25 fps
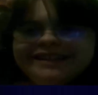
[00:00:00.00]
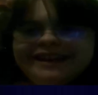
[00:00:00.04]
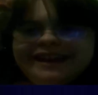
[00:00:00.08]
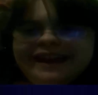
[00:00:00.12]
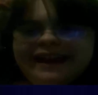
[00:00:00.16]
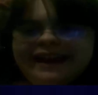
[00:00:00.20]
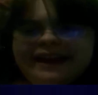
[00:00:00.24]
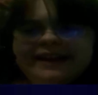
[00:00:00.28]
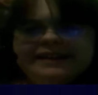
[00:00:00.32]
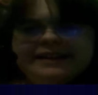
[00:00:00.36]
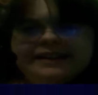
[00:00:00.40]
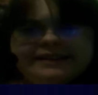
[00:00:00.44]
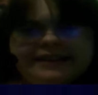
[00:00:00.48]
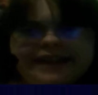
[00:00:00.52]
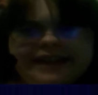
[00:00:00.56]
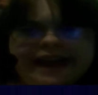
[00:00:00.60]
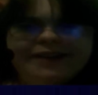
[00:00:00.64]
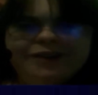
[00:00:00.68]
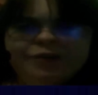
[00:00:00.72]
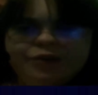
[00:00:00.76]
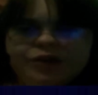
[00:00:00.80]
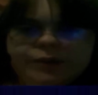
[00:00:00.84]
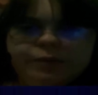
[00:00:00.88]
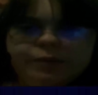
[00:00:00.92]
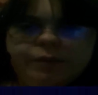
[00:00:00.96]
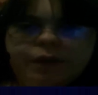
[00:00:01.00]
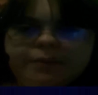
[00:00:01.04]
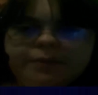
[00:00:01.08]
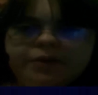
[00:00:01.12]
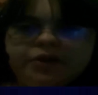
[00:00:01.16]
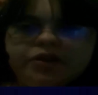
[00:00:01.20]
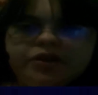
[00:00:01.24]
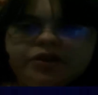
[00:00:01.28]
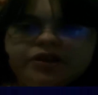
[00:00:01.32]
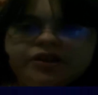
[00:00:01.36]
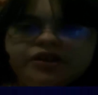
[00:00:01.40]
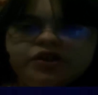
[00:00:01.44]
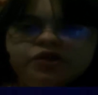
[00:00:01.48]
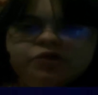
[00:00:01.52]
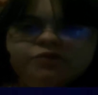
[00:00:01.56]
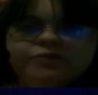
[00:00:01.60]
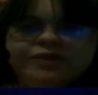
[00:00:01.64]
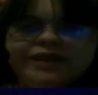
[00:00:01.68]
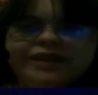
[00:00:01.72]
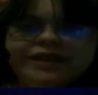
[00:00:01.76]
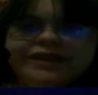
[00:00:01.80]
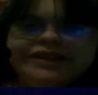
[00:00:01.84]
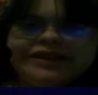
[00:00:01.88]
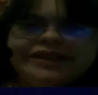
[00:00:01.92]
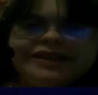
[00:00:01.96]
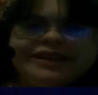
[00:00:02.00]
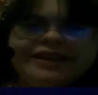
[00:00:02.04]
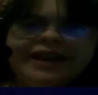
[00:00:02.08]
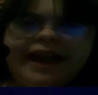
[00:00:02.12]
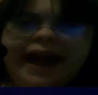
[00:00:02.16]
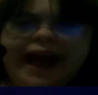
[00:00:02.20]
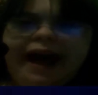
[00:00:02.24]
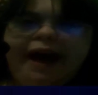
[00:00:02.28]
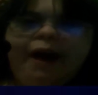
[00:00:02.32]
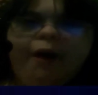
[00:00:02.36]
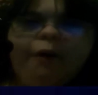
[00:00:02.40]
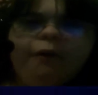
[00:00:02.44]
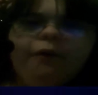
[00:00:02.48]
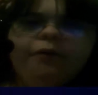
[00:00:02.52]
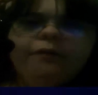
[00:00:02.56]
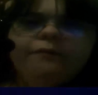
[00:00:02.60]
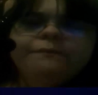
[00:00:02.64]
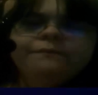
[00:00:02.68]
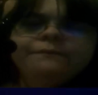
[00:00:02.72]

And Nintendo is probably going to sue me just now.